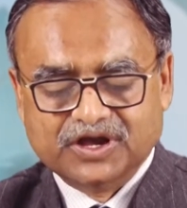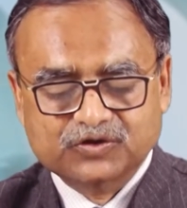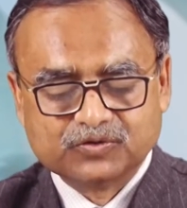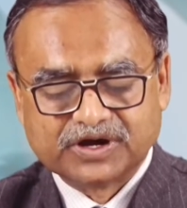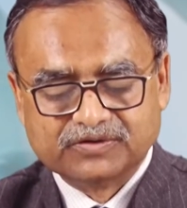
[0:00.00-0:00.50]

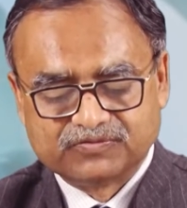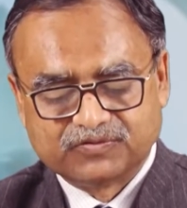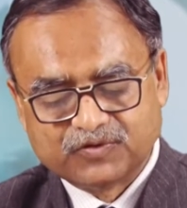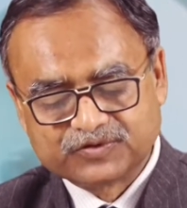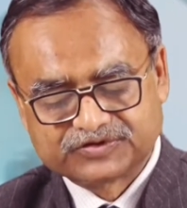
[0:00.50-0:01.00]
you can
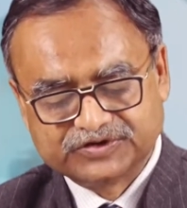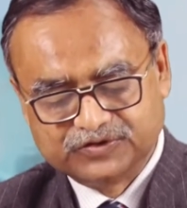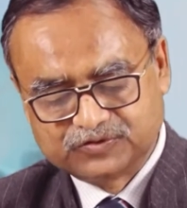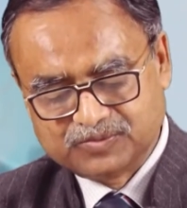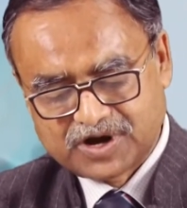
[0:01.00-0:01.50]
foresee
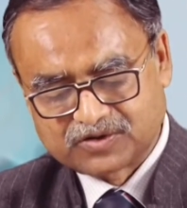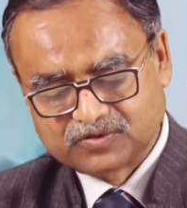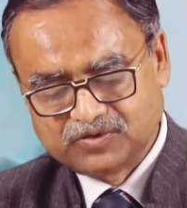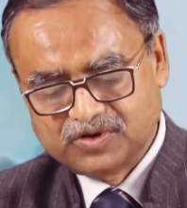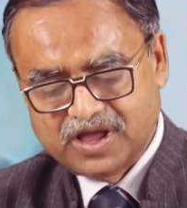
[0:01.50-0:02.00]

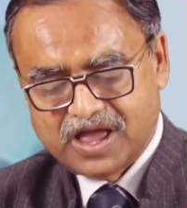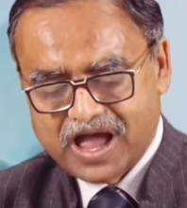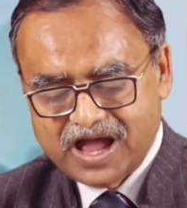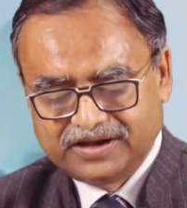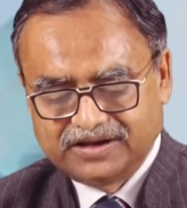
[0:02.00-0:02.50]
tomorrow
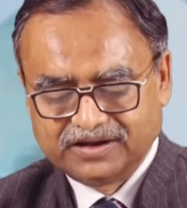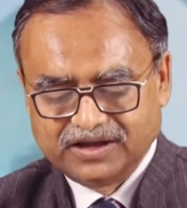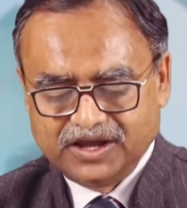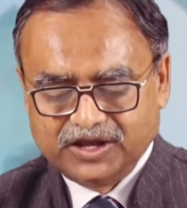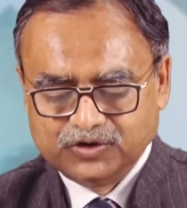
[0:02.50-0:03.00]
and
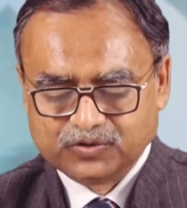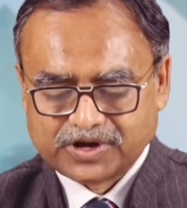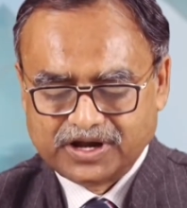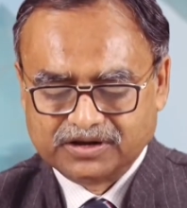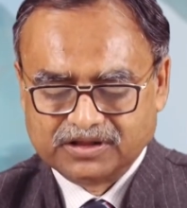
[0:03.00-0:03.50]
you
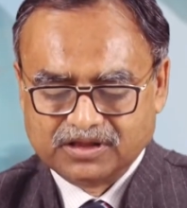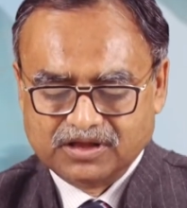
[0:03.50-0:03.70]
can